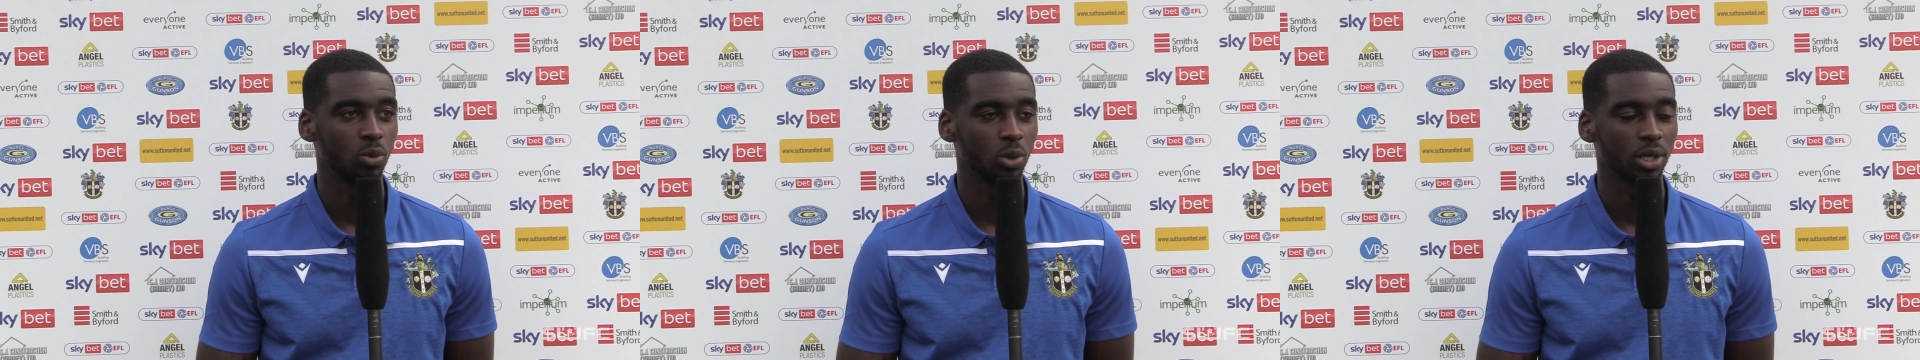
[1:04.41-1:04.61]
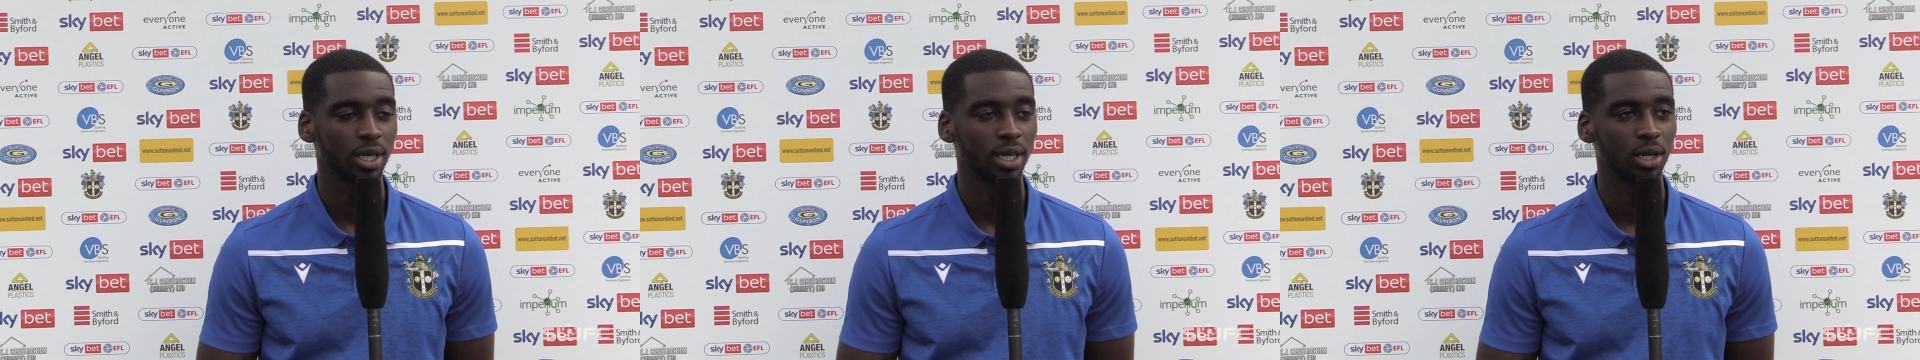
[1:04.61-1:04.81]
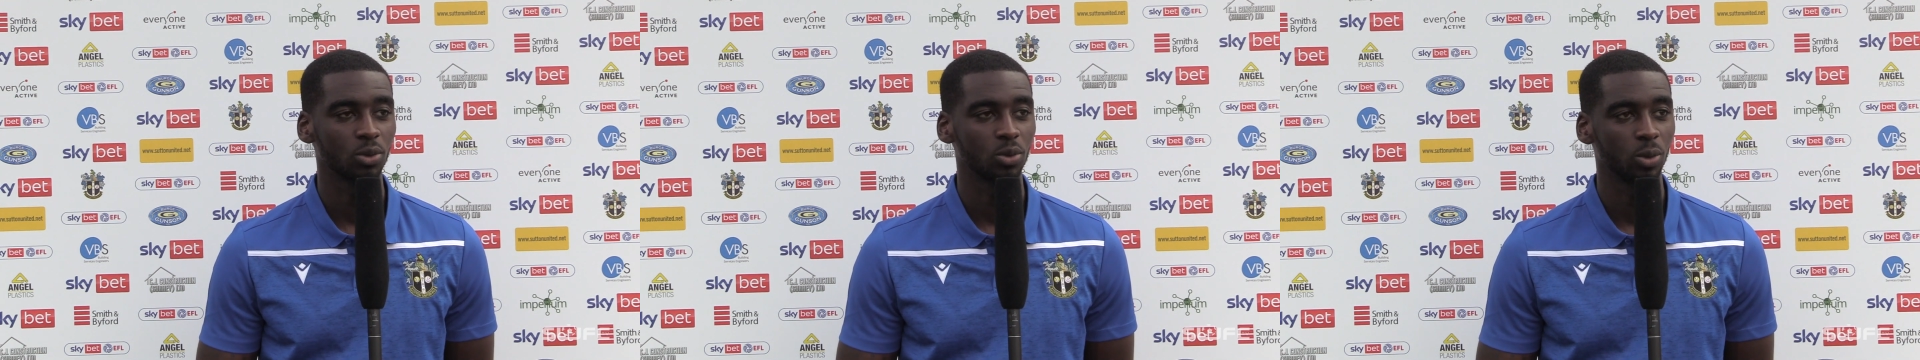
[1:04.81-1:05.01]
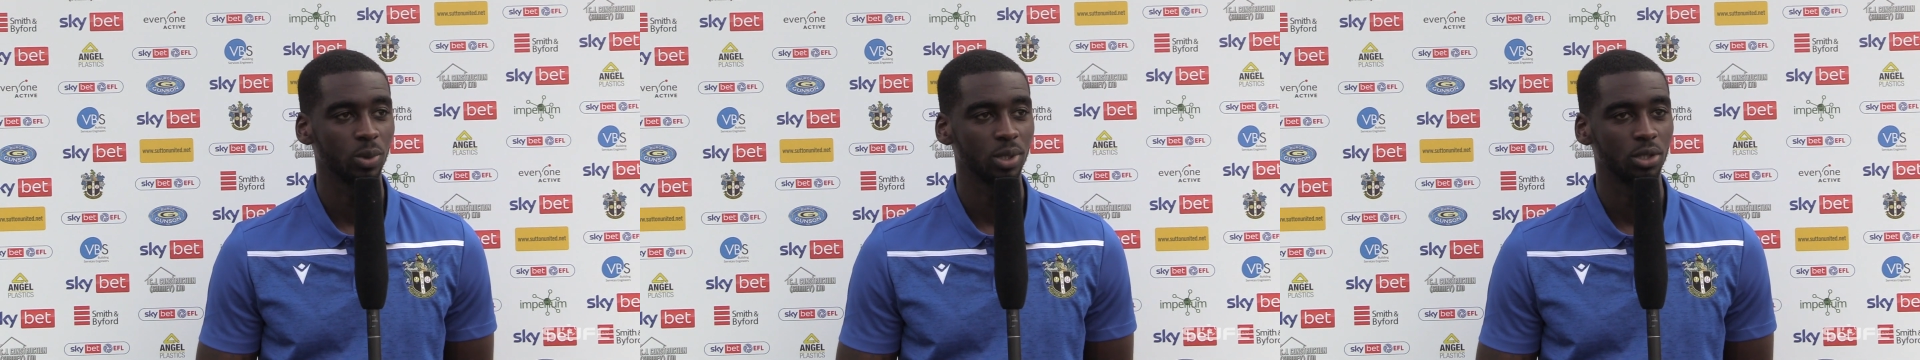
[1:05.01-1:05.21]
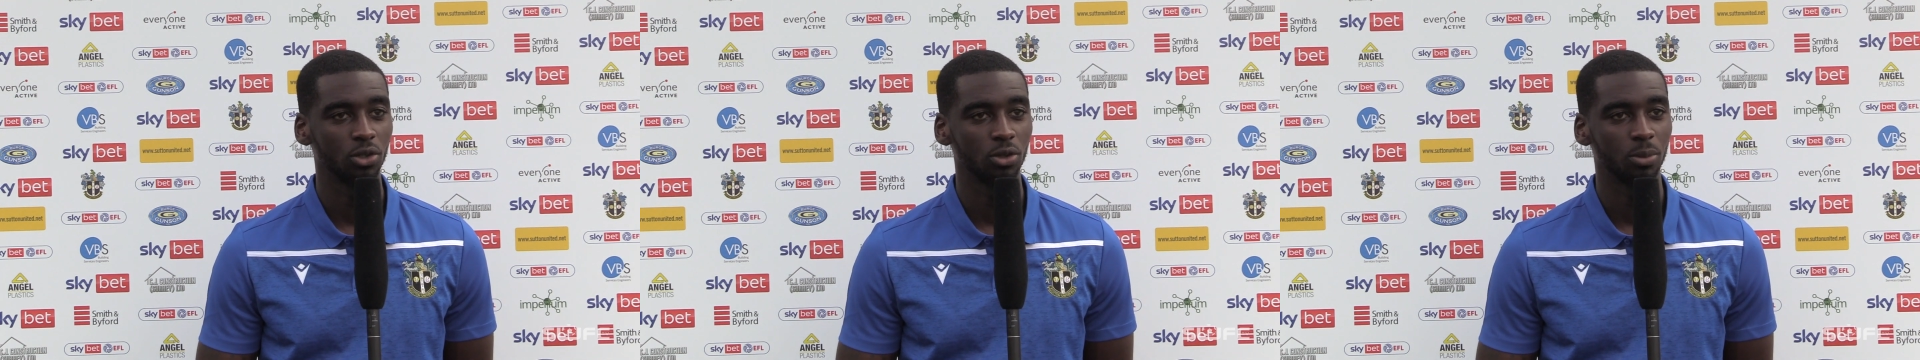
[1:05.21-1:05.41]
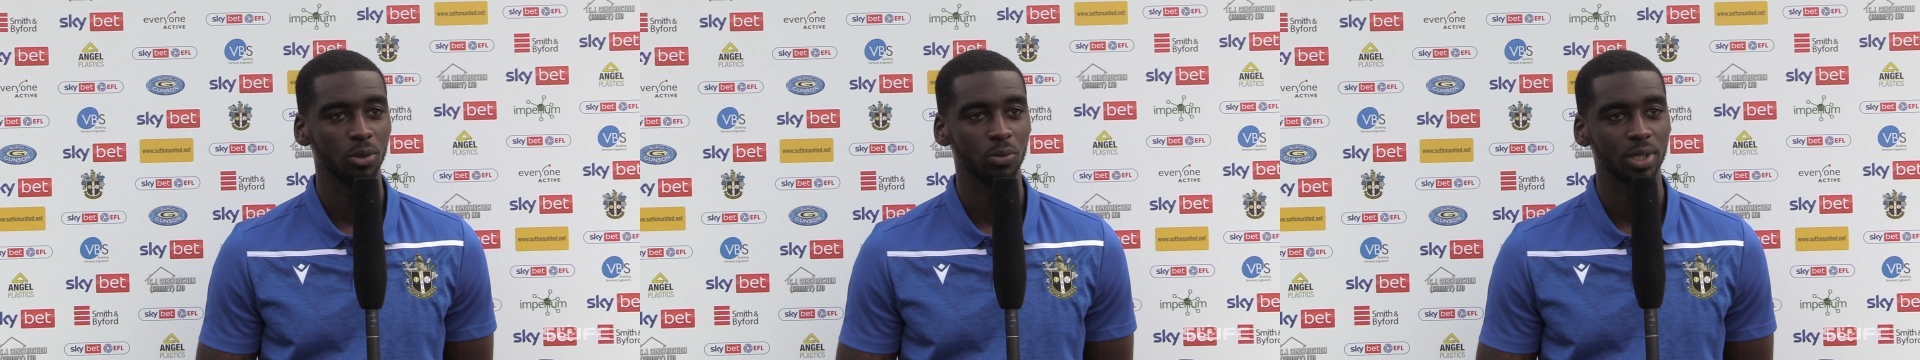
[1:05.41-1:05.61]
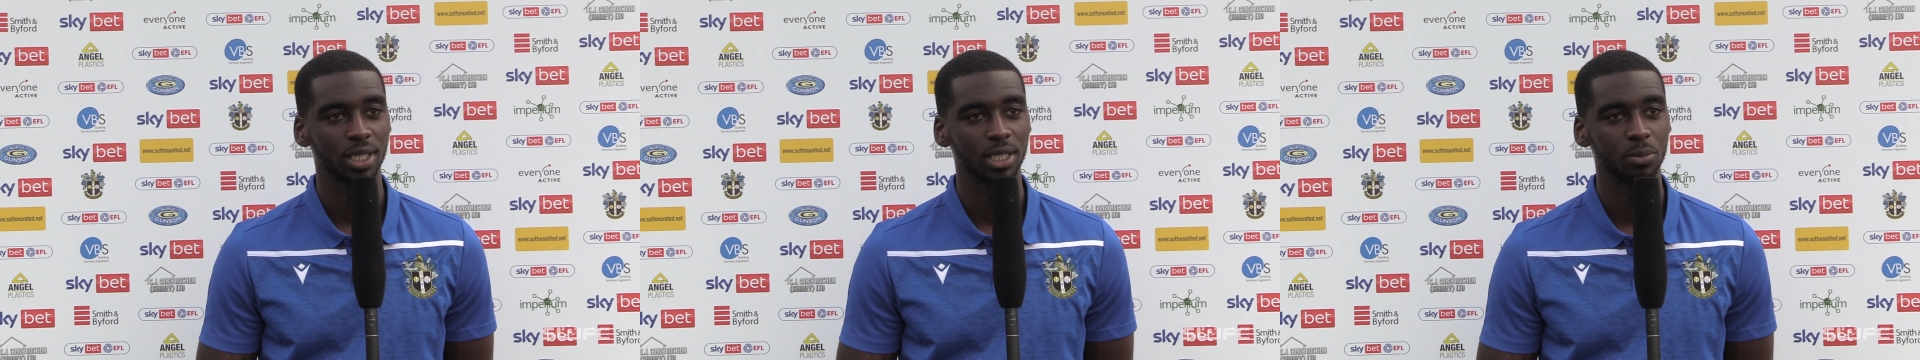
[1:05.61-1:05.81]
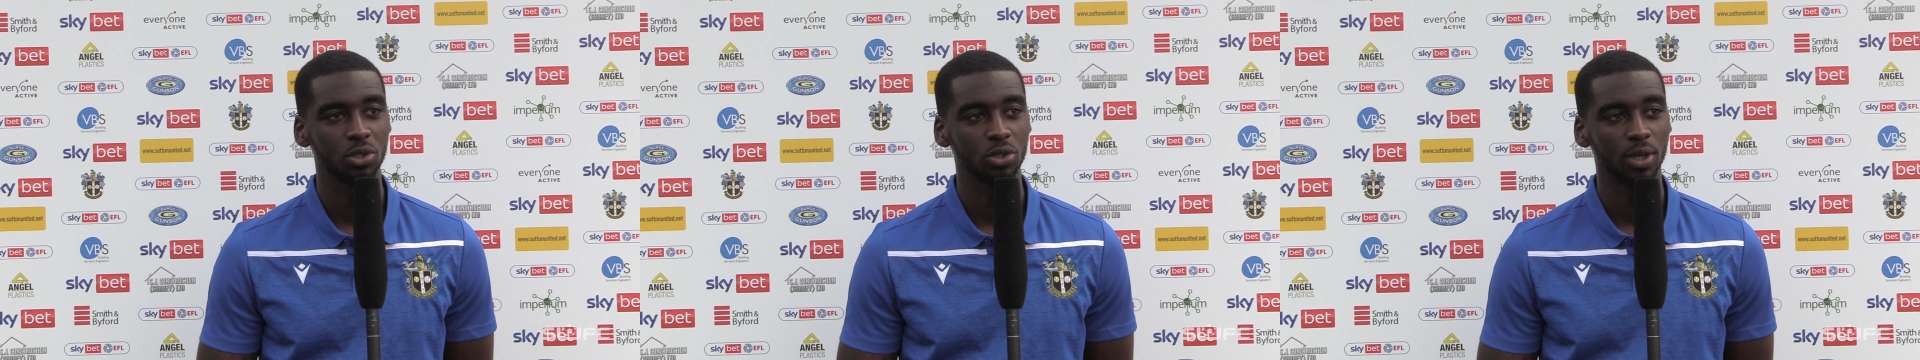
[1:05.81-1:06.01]
work out what we do, but we
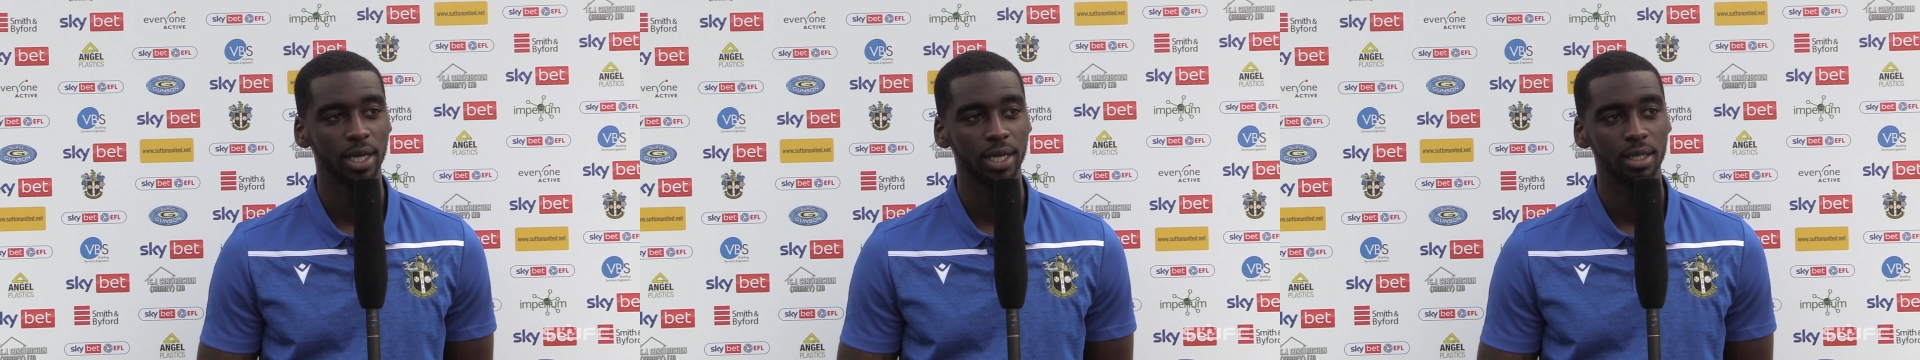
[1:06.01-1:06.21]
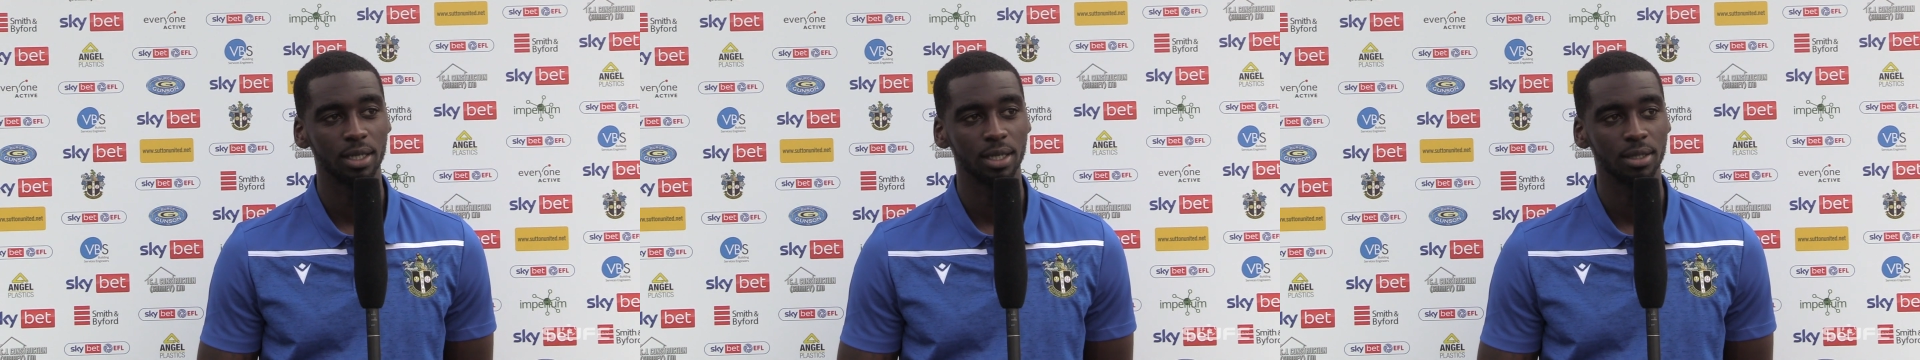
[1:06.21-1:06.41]
keep trying.